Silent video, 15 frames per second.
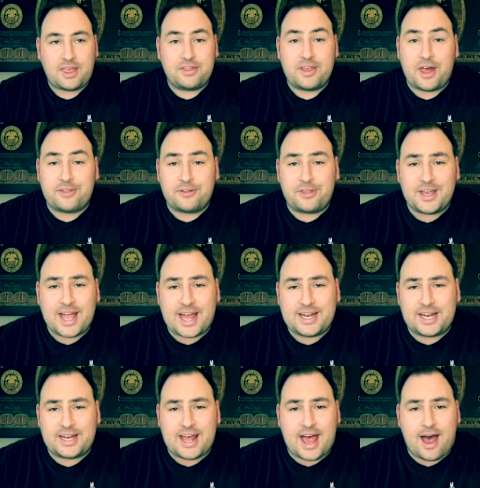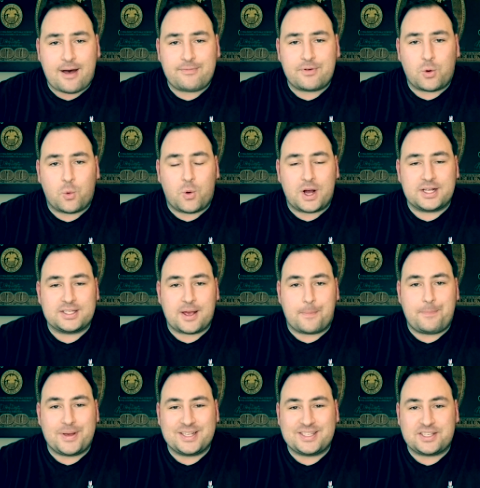The other thing I didn't have was a
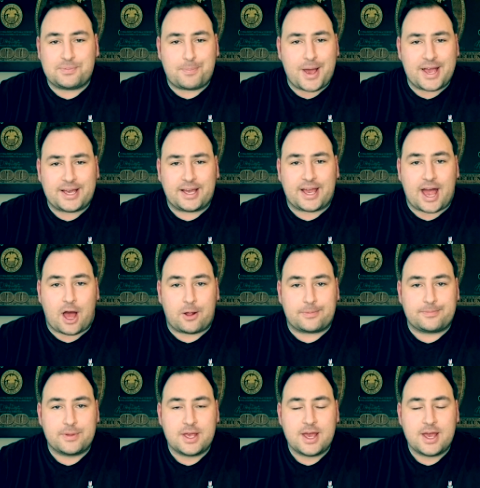business bank account.